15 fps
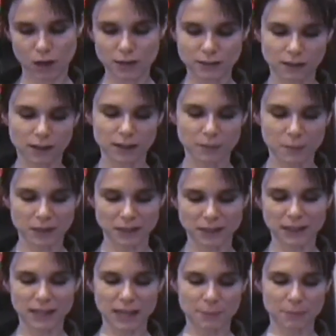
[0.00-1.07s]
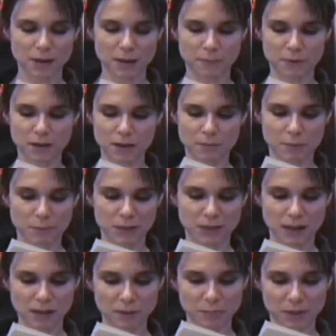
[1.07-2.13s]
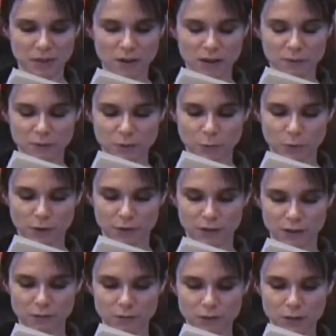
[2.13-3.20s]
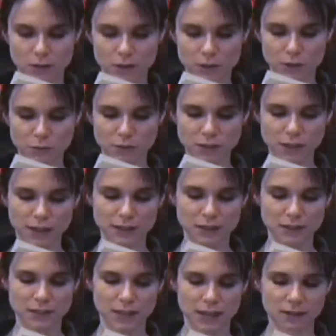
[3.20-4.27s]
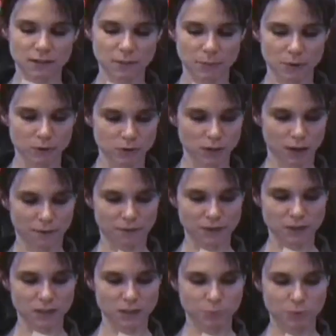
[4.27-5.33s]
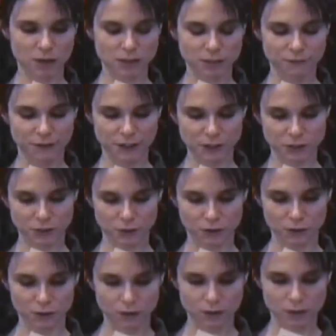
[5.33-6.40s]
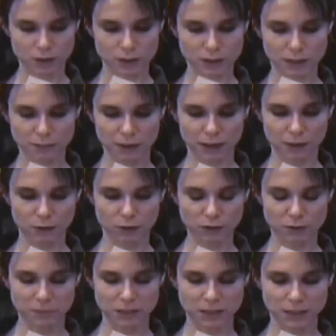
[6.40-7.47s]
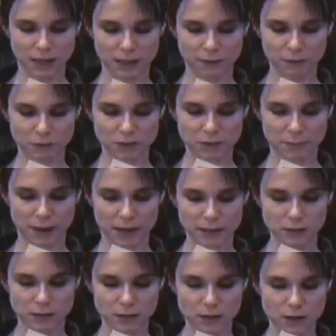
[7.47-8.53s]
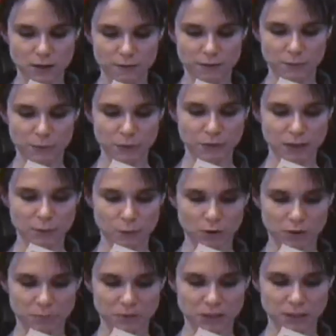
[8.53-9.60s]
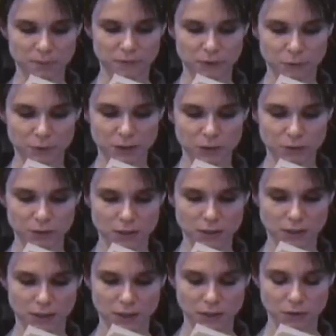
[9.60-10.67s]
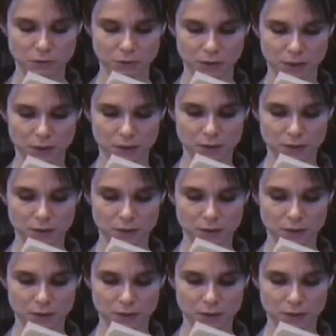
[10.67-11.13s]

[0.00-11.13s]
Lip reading: a lot of money to keep up, but Penelope thought it was worth it. She always liked the sight of the post office. Its preservation to her seemed like an ultimate sign of respect for beauty and workmanship, for resources and history.